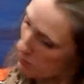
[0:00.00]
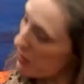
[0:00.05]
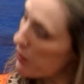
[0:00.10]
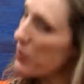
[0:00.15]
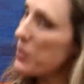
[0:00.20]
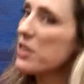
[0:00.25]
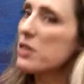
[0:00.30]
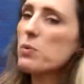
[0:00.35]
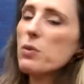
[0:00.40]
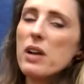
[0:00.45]
bit,
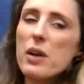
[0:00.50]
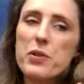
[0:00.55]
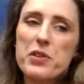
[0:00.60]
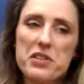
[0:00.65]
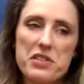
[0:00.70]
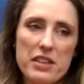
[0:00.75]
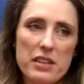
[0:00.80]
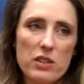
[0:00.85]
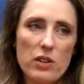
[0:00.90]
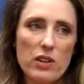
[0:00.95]
which is what I was
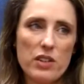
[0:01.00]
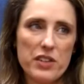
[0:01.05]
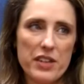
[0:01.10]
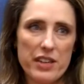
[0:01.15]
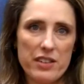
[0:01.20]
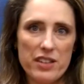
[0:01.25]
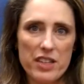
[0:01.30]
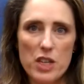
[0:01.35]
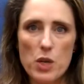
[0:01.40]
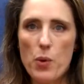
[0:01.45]
just acknowledging,
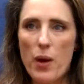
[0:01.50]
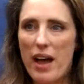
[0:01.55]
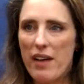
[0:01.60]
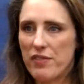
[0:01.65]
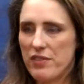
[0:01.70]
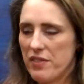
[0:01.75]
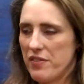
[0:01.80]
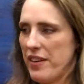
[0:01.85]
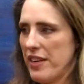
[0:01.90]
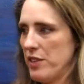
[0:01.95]
is that you have
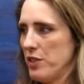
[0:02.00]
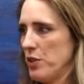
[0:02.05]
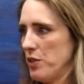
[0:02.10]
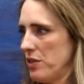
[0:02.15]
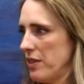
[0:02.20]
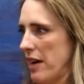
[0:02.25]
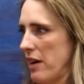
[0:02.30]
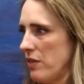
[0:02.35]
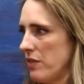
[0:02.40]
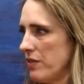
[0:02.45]
to face
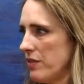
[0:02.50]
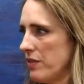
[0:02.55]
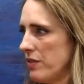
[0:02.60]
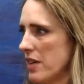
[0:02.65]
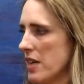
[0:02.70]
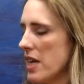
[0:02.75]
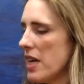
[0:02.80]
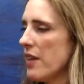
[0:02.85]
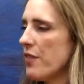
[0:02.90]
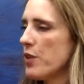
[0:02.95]
yourself.
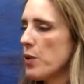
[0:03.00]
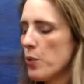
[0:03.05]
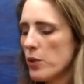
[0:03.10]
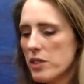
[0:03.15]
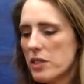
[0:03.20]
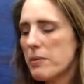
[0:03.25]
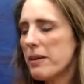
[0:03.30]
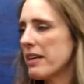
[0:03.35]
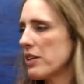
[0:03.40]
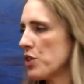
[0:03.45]
If you want
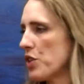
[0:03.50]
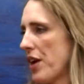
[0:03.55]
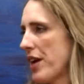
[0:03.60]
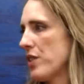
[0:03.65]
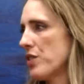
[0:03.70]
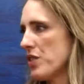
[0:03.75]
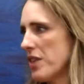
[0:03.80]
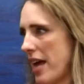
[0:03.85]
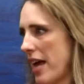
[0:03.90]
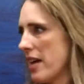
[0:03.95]
to make a
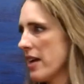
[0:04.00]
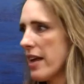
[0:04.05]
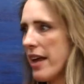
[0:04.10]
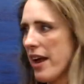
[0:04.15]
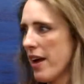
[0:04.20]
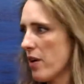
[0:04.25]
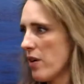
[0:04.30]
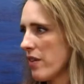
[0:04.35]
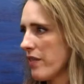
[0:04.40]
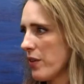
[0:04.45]
change in any
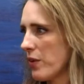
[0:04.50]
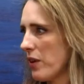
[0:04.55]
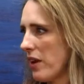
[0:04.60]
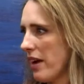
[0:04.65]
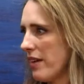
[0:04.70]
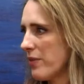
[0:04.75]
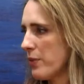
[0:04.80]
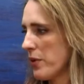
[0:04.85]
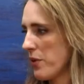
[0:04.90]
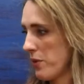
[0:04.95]
area of your
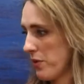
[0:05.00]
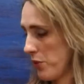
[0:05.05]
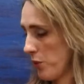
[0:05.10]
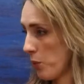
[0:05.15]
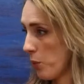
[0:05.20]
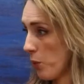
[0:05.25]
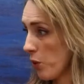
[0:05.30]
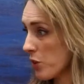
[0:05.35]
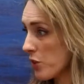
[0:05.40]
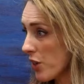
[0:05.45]
life, whether it's your
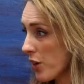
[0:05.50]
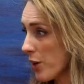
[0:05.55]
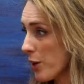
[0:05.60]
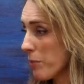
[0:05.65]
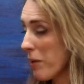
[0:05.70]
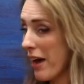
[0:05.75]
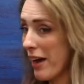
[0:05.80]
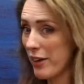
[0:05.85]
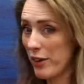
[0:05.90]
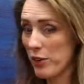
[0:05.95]
wardrobe,
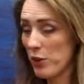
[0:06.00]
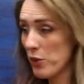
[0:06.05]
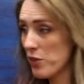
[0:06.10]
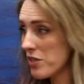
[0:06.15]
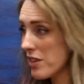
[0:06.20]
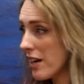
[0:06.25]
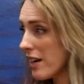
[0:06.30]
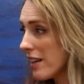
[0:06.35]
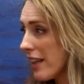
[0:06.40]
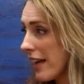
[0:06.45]
your
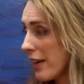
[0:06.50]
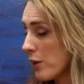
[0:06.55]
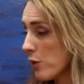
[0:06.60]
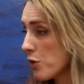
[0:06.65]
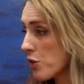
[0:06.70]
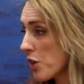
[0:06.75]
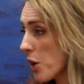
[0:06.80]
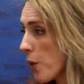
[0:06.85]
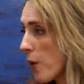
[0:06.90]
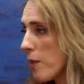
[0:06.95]
style, how you
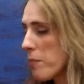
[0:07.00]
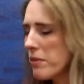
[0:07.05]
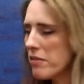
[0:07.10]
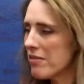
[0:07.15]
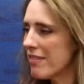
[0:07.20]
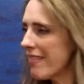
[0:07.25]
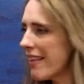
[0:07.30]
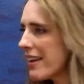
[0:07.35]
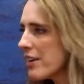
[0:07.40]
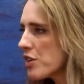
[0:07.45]
show up, a
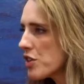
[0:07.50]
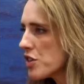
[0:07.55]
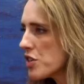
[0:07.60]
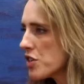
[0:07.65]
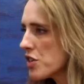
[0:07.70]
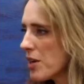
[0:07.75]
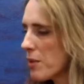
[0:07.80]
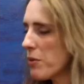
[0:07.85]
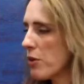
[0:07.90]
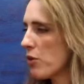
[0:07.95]

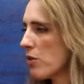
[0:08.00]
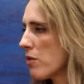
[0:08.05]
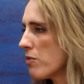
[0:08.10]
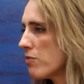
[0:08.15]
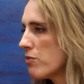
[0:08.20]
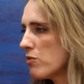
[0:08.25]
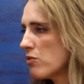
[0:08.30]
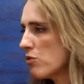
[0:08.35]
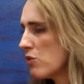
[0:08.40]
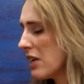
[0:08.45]
relationship, your
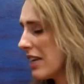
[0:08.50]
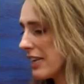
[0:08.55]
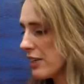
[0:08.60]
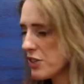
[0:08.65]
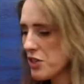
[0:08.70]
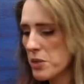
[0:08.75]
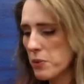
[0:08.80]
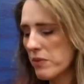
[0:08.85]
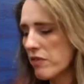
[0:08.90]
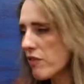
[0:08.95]

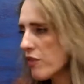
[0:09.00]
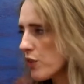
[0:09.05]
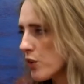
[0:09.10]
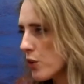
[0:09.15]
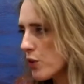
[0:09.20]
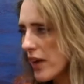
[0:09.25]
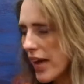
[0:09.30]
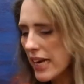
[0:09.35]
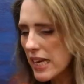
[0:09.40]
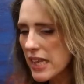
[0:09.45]
relationship with
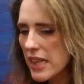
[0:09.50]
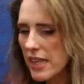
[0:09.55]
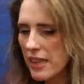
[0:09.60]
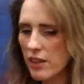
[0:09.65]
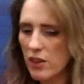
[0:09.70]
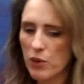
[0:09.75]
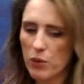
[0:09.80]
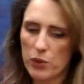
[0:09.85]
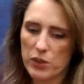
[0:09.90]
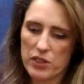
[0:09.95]
food, anything
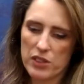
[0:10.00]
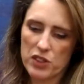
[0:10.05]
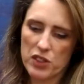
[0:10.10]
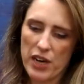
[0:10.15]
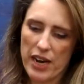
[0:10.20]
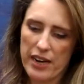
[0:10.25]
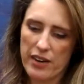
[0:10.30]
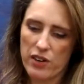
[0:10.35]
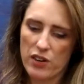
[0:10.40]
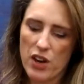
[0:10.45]
that you want to
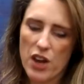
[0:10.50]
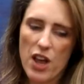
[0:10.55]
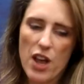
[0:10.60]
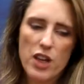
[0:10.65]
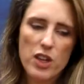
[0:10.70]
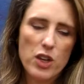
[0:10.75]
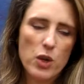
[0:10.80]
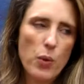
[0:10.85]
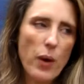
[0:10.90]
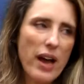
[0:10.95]
change,
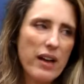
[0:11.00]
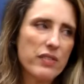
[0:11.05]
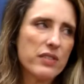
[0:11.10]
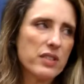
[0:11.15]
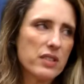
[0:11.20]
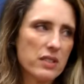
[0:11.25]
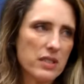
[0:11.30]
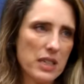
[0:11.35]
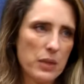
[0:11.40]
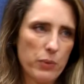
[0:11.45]
you have
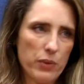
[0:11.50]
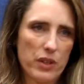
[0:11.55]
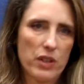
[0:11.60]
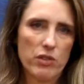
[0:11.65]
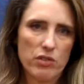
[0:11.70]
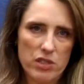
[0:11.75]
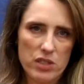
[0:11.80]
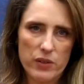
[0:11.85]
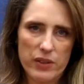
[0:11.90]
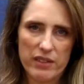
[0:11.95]
to see what
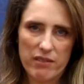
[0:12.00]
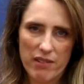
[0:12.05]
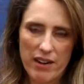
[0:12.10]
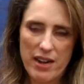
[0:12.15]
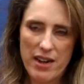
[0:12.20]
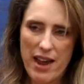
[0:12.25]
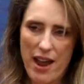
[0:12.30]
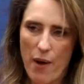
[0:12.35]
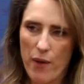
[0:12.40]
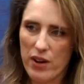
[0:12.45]
you're doing
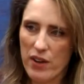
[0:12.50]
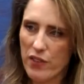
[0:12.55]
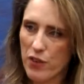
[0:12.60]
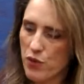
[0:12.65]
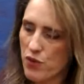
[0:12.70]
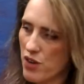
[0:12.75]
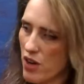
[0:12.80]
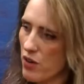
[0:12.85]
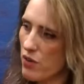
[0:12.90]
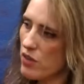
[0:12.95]
right now. And if you
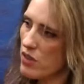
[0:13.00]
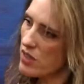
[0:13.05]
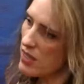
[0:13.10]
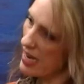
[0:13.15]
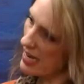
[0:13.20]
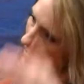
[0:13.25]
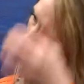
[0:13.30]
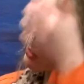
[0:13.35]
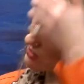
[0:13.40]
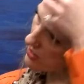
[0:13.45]
don't
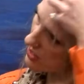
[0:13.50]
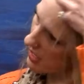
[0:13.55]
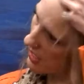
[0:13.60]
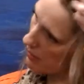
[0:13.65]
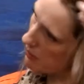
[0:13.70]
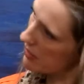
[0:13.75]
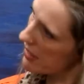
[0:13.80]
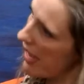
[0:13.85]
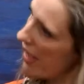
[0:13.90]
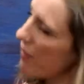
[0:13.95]
take the
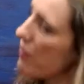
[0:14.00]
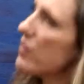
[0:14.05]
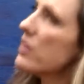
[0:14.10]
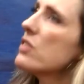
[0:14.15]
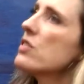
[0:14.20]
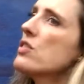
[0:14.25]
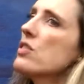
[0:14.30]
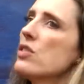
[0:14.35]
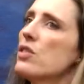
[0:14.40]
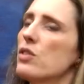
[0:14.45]
time and
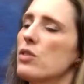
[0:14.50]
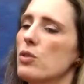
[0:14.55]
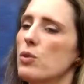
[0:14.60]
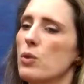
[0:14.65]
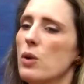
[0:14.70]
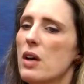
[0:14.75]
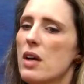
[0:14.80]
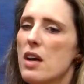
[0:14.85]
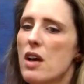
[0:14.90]
effort to